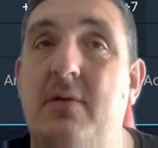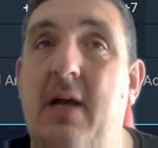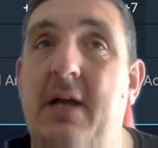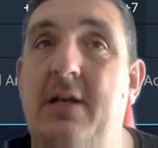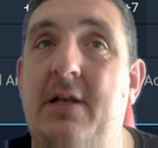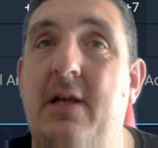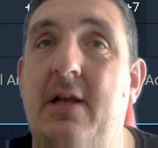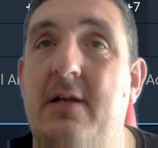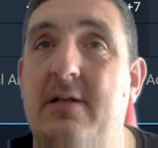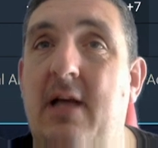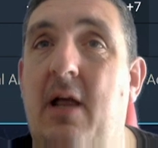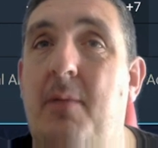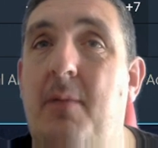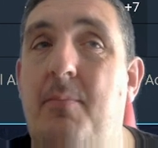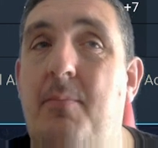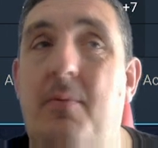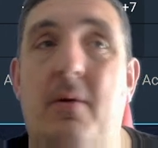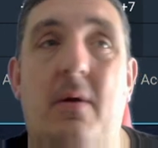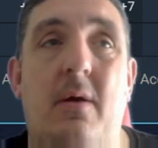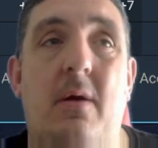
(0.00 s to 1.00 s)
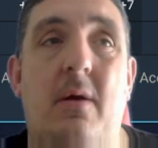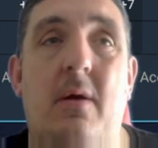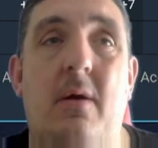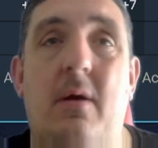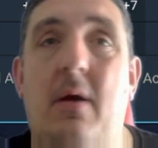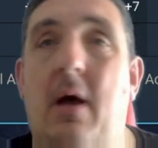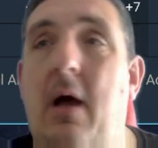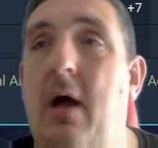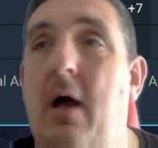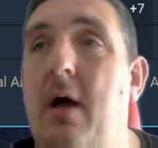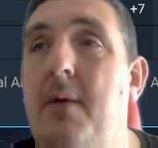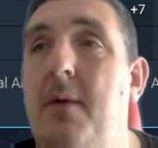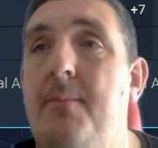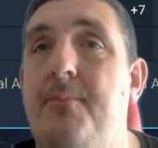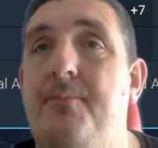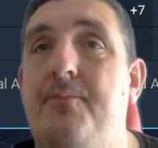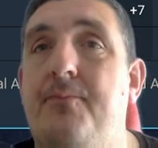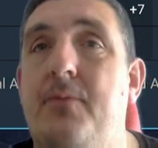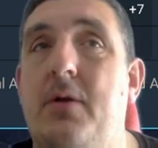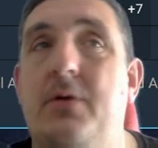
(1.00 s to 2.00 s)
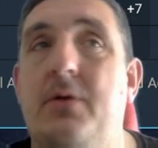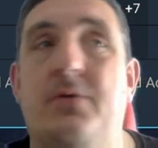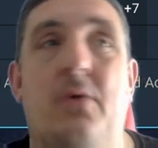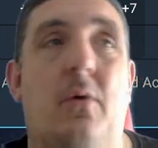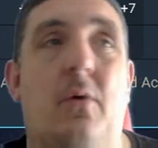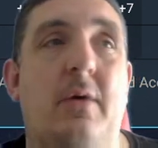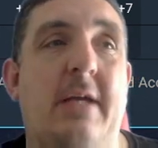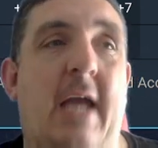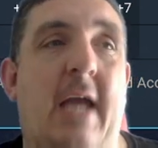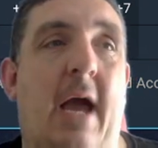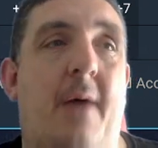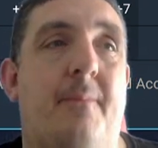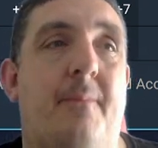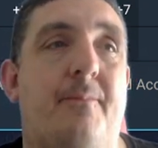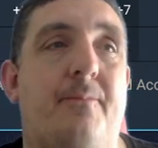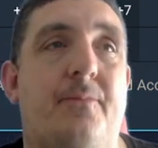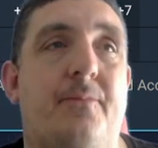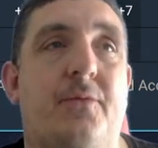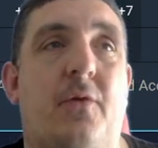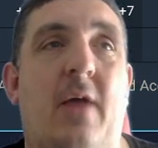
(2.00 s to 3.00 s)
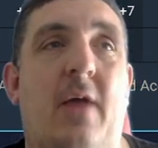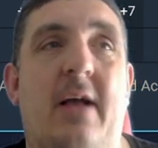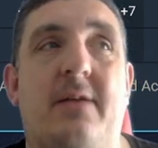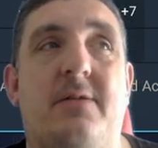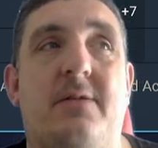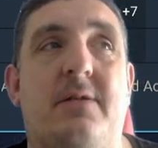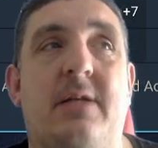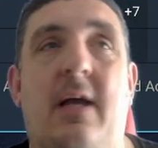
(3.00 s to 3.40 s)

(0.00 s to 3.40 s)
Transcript: It does help. So yeah, so that's